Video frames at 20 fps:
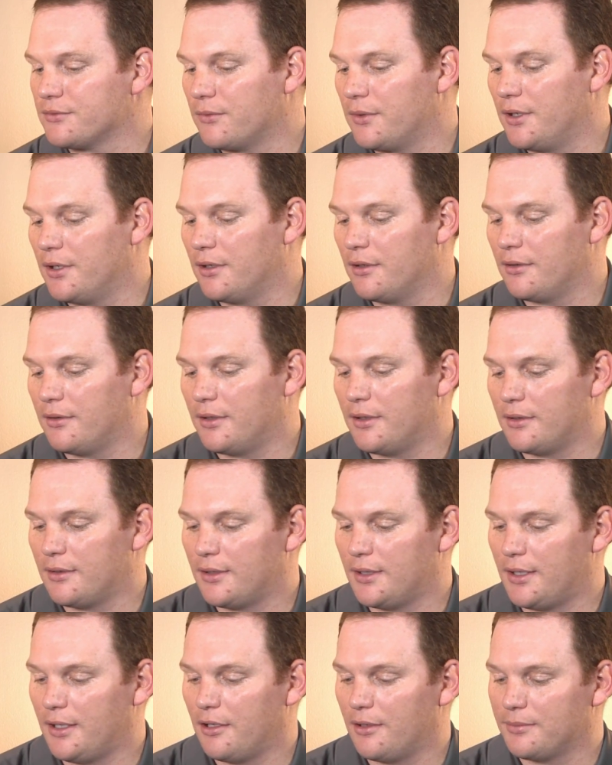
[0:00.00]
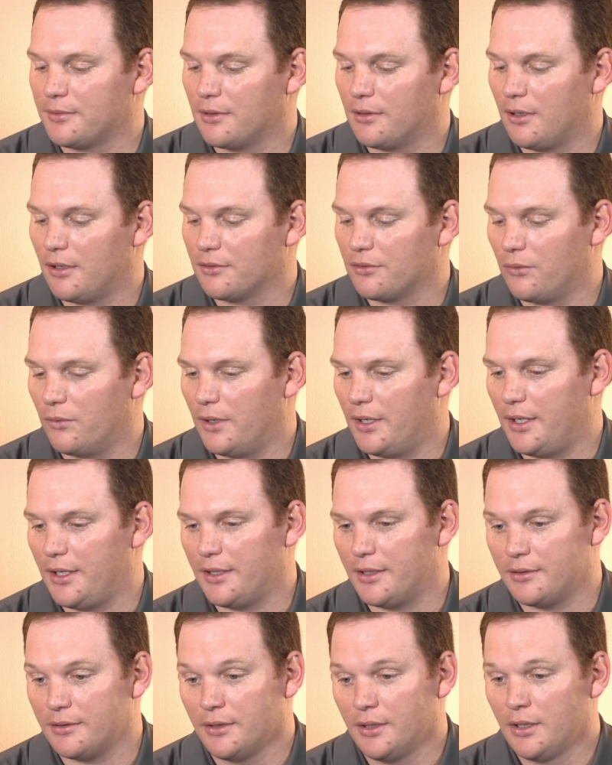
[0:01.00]
as well that helped along the
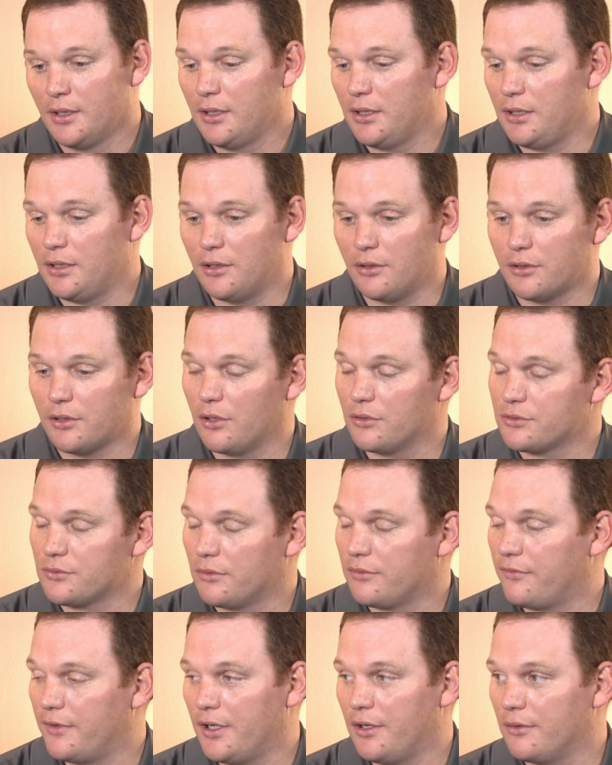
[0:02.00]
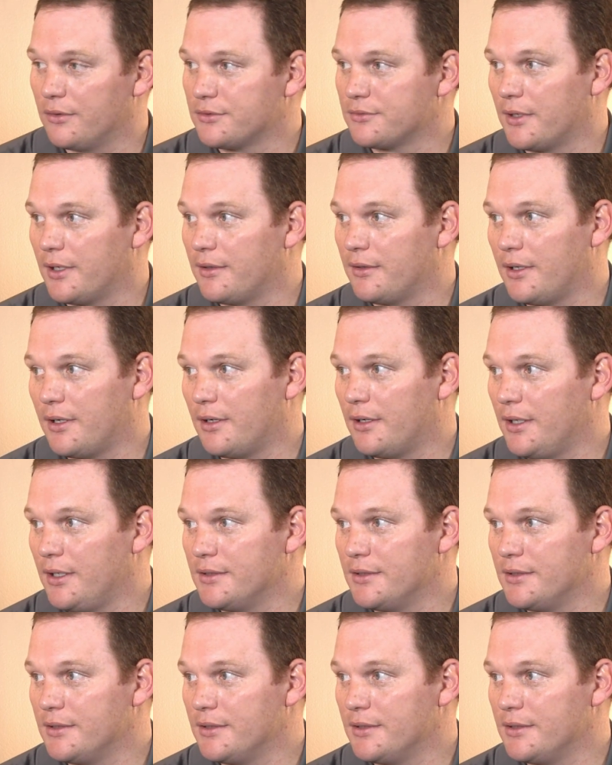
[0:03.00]
way. And, you know, Coach Norvell is right there.